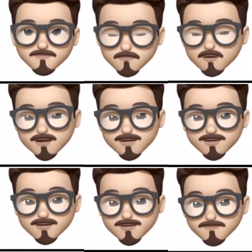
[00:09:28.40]
Do you like
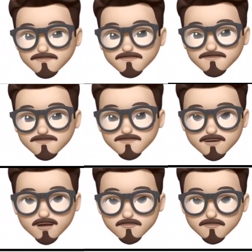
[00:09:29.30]

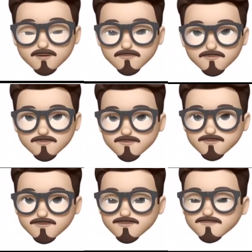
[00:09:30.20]
how it
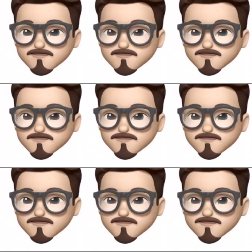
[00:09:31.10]
looks?